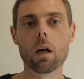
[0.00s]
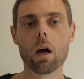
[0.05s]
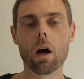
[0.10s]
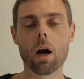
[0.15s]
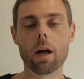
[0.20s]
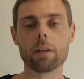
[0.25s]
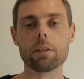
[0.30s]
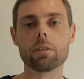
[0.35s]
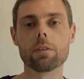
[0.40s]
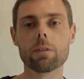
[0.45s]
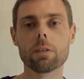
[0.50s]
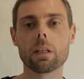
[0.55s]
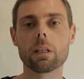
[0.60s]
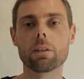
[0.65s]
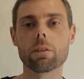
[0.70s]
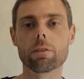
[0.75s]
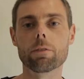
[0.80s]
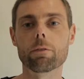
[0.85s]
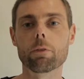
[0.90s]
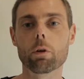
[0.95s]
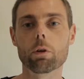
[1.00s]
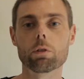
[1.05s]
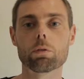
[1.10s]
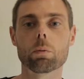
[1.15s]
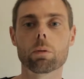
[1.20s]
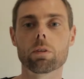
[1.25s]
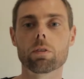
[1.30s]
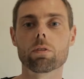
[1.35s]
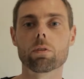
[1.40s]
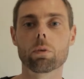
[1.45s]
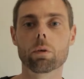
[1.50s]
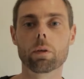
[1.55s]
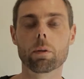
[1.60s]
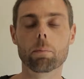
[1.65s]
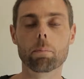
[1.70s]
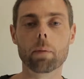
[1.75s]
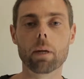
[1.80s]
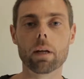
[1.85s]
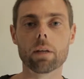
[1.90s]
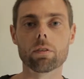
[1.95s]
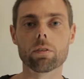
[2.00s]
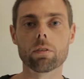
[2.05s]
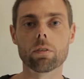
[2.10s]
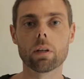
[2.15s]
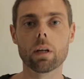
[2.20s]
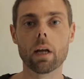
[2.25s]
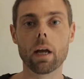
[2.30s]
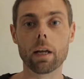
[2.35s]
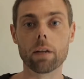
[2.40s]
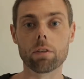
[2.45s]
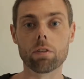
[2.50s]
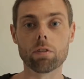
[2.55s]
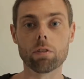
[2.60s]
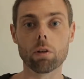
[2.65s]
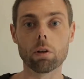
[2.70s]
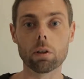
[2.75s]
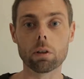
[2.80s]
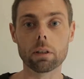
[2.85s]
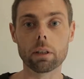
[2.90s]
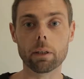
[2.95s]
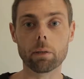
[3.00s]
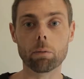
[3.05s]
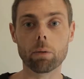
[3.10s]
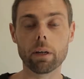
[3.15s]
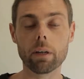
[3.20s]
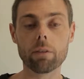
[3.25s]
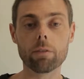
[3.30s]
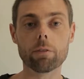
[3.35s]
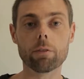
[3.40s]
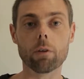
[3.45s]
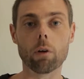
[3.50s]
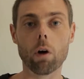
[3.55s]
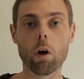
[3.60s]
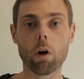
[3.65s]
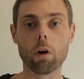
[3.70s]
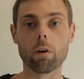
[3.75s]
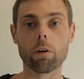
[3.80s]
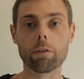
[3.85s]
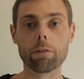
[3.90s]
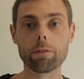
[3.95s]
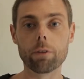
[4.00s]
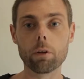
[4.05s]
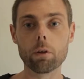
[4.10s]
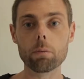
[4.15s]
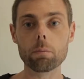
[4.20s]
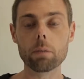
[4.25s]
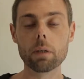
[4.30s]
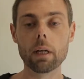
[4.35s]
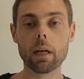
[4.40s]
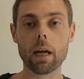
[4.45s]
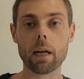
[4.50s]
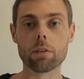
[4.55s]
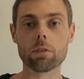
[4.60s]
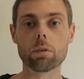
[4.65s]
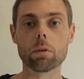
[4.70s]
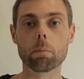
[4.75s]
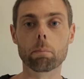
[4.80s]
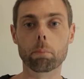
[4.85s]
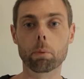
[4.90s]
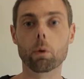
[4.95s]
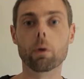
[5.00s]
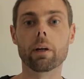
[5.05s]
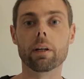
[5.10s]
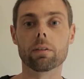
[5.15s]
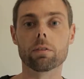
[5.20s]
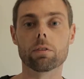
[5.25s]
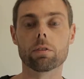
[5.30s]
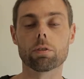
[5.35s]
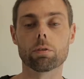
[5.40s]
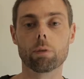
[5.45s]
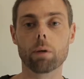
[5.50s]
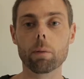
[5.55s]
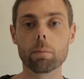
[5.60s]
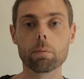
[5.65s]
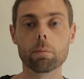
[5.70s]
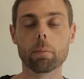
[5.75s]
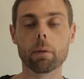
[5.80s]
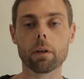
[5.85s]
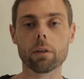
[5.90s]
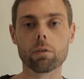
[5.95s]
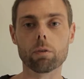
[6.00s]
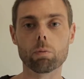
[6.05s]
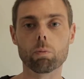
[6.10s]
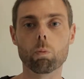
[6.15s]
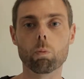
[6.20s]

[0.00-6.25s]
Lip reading: I just think the first one's sort of the best. It's solidly written for a horror film. It's not a brilliant script, but it's